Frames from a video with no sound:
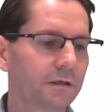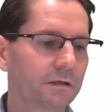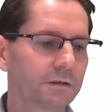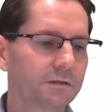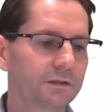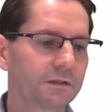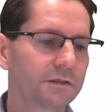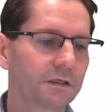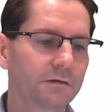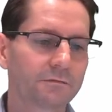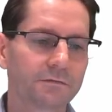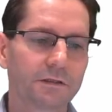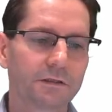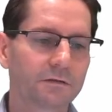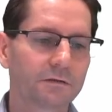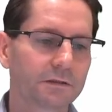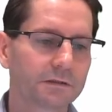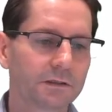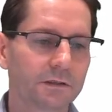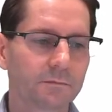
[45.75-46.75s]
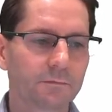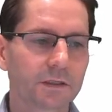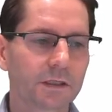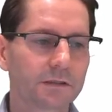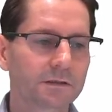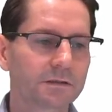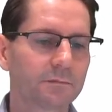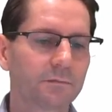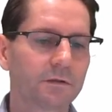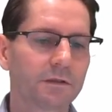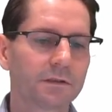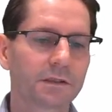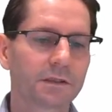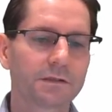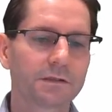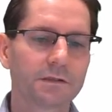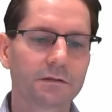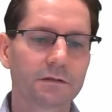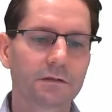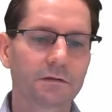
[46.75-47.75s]
just have here is some
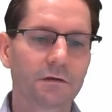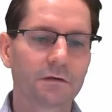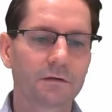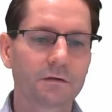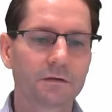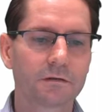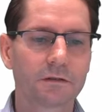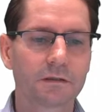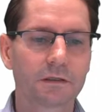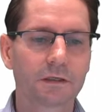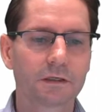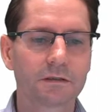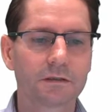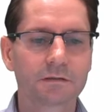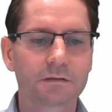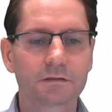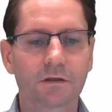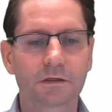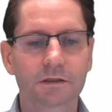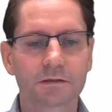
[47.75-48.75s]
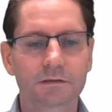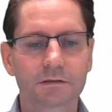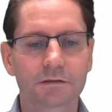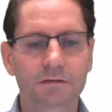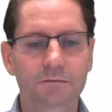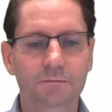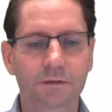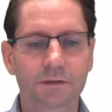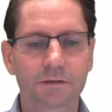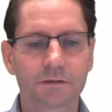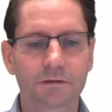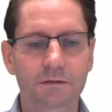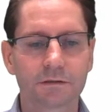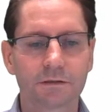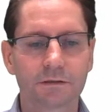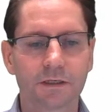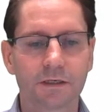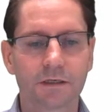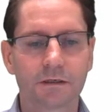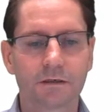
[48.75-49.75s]
customization on slicers where you
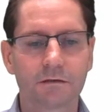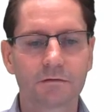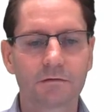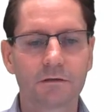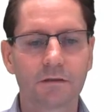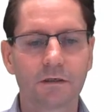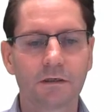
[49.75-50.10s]
can now